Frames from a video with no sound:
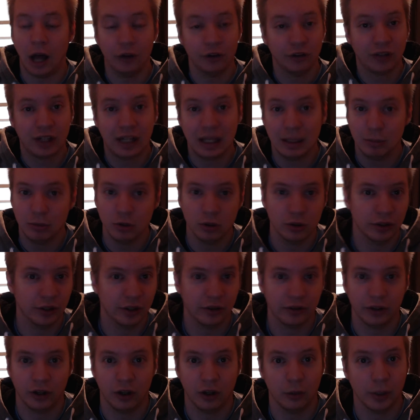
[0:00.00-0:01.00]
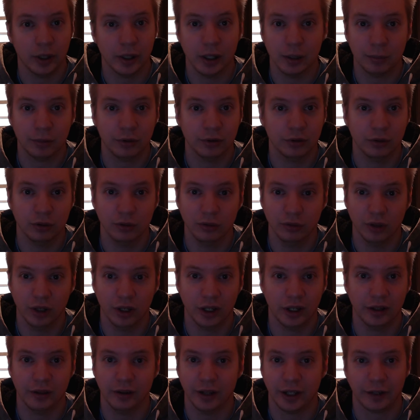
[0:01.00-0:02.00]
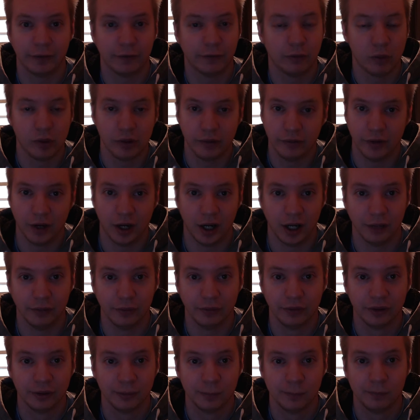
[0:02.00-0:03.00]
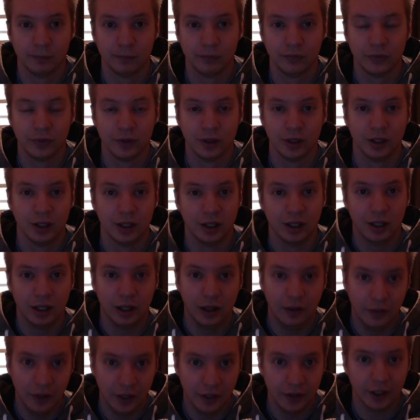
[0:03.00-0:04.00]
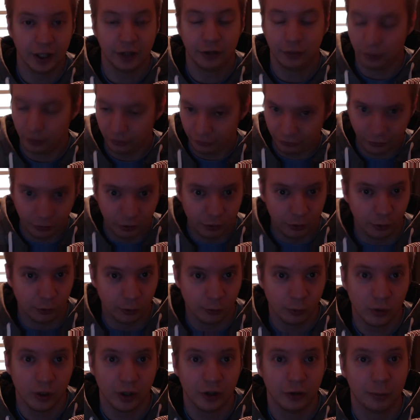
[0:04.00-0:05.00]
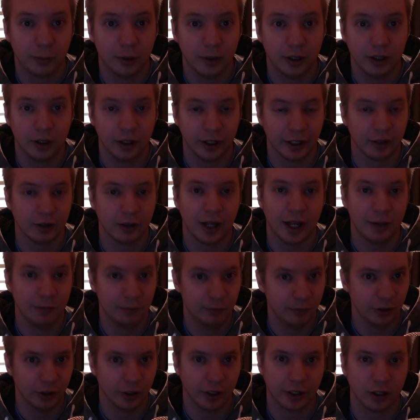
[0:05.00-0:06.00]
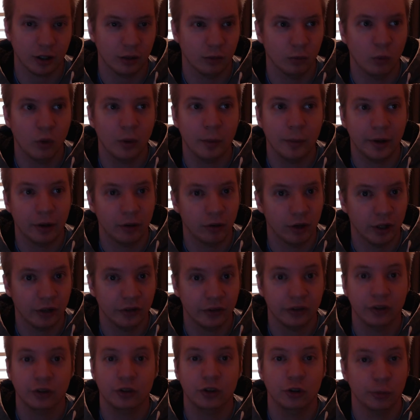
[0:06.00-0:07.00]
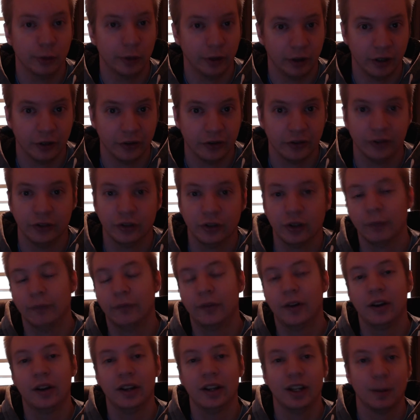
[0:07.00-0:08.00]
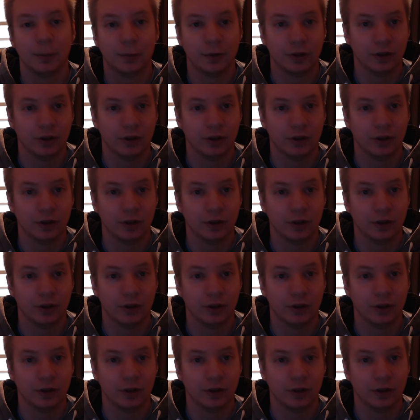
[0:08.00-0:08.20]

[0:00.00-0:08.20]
keep doing this all the way up to like 45s. Then that's when I'll start doing rest period, like adding like a 1 minute rest, 2 minute rest, until I'm finally up to